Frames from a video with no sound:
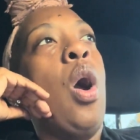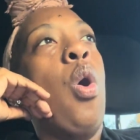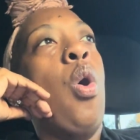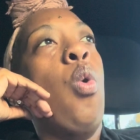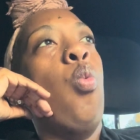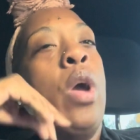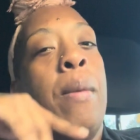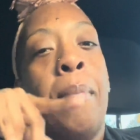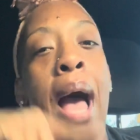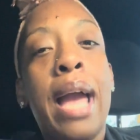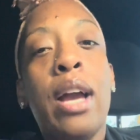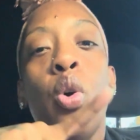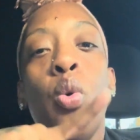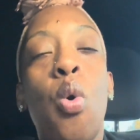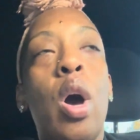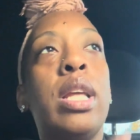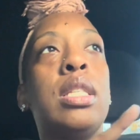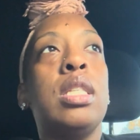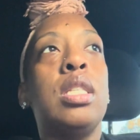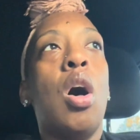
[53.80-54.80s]
When Michael
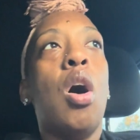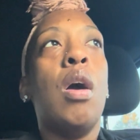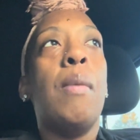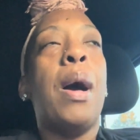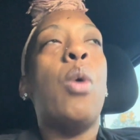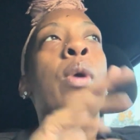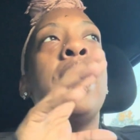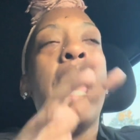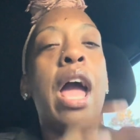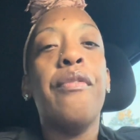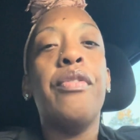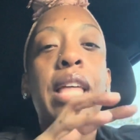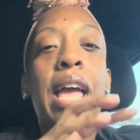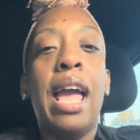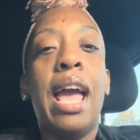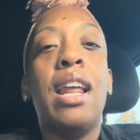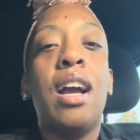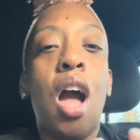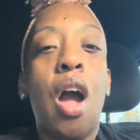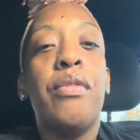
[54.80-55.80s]
wanted to talk about, whenever they
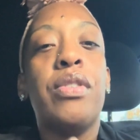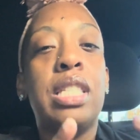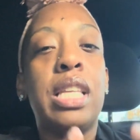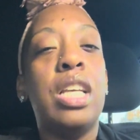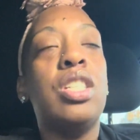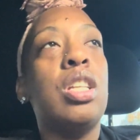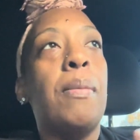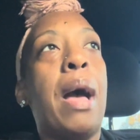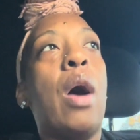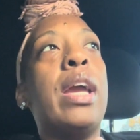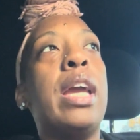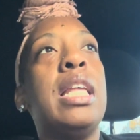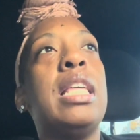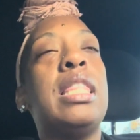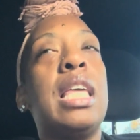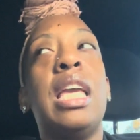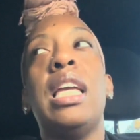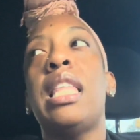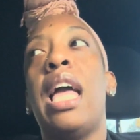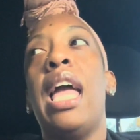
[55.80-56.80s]
had a conversation about
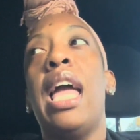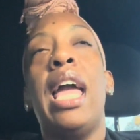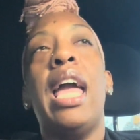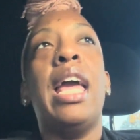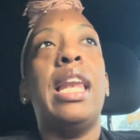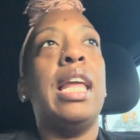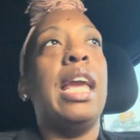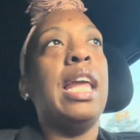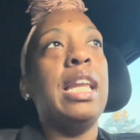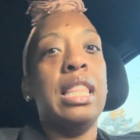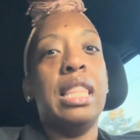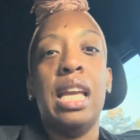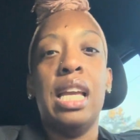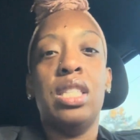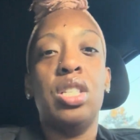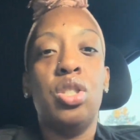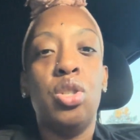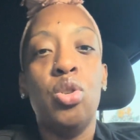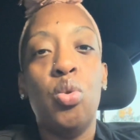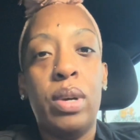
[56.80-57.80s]
anything that had anything
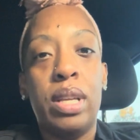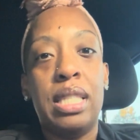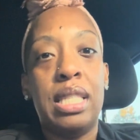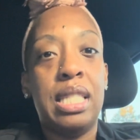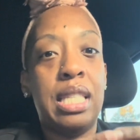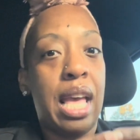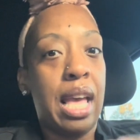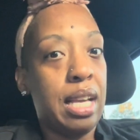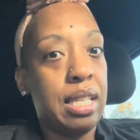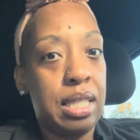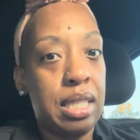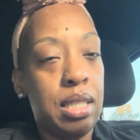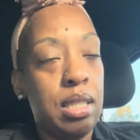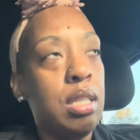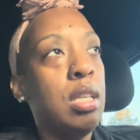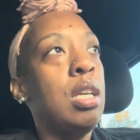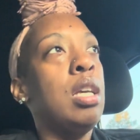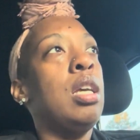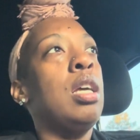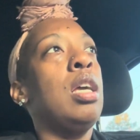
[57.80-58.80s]
to do with sex,
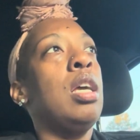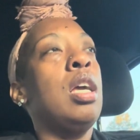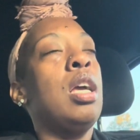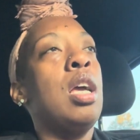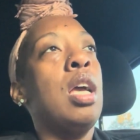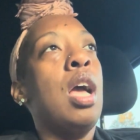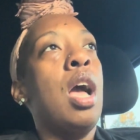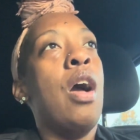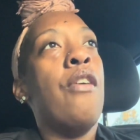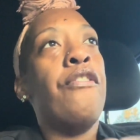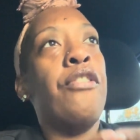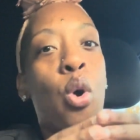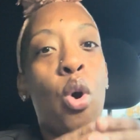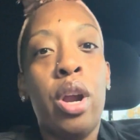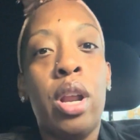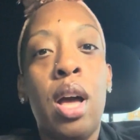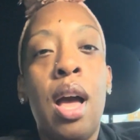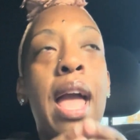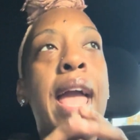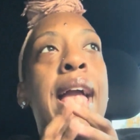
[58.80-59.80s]

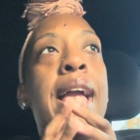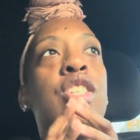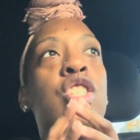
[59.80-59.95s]
Florida and